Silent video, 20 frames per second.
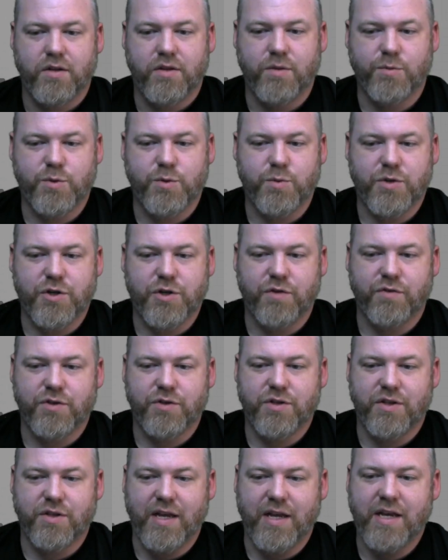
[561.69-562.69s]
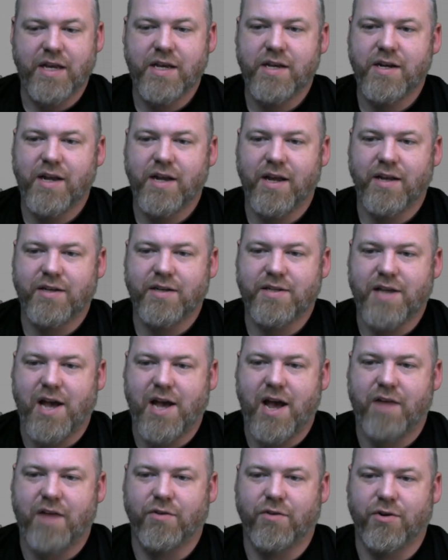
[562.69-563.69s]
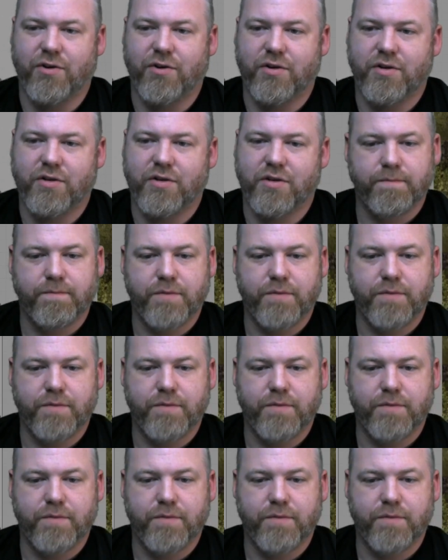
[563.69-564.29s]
Then we'll switch over to the inn and tavern.